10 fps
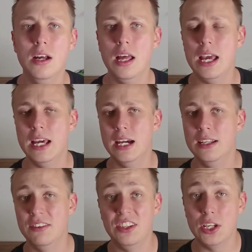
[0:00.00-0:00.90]
And
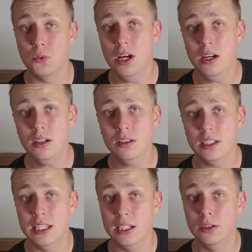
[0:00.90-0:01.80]
if it does well,
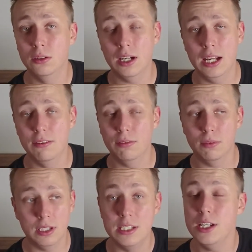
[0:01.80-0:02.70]
then they'll kind of
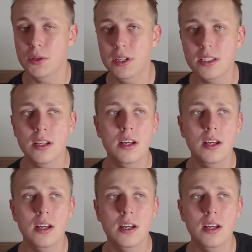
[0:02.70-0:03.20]
continue it.